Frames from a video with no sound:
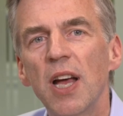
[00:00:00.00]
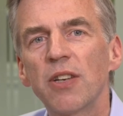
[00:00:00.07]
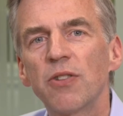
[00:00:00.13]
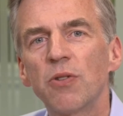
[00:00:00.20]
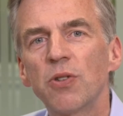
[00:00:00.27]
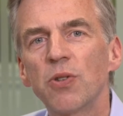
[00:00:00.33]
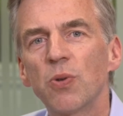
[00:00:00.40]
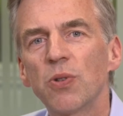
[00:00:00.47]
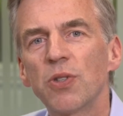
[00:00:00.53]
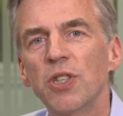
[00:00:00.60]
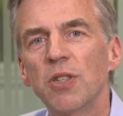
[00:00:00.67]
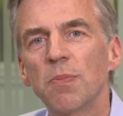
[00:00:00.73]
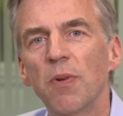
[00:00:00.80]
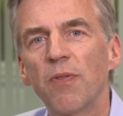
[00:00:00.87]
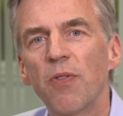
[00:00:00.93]
natural
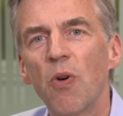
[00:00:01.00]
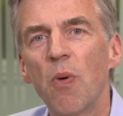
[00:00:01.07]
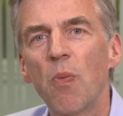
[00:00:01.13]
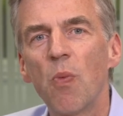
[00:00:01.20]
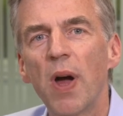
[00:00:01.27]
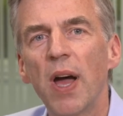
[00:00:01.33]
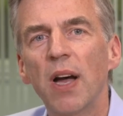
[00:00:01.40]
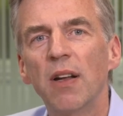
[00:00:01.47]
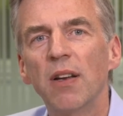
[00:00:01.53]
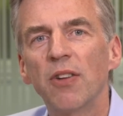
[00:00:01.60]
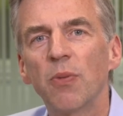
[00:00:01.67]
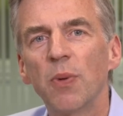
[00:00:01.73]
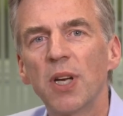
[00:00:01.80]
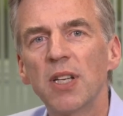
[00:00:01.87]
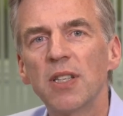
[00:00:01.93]
resources perform well
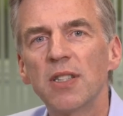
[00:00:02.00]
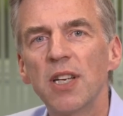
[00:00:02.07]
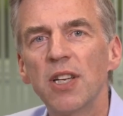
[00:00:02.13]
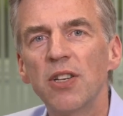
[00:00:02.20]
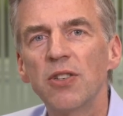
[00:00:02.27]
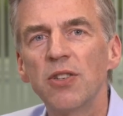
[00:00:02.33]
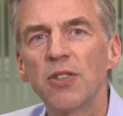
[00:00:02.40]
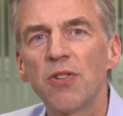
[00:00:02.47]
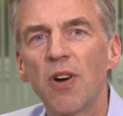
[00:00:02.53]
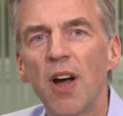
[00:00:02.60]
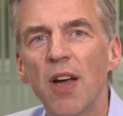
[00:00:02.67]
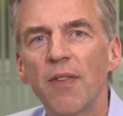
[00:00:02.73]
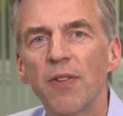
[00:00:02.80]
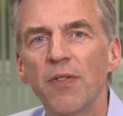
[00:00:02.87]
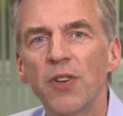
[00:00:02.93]
as we continue to
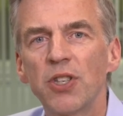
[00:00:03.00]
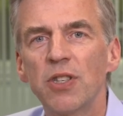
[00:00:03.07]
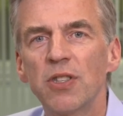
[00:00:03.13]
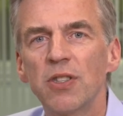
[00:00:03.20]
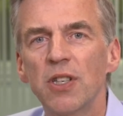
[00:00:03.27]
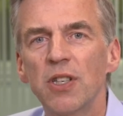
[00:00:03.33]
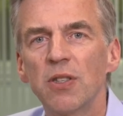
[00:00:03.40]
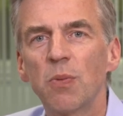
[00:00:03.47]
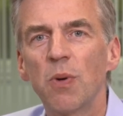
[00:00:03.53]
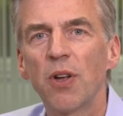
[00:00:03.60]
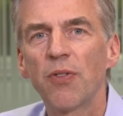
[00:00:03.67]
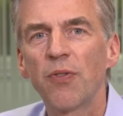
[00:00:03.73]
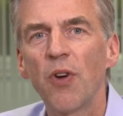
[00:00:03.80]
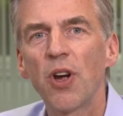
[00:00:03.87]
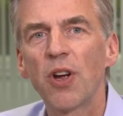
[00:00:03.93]
drive efficiencies
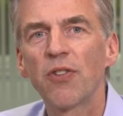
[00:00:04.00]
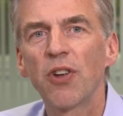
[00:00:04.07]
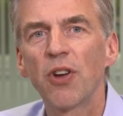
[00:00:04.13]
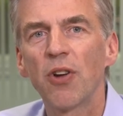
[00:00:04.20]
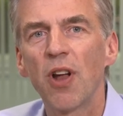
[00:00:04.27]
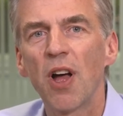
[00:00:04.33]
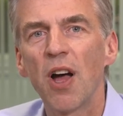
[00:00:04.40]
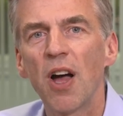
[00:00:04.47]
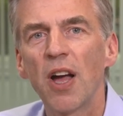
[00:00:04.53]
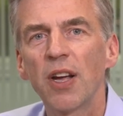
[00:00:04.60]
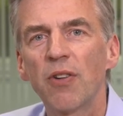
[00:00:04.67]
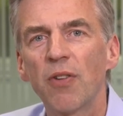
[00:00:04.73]
whilst focusing on high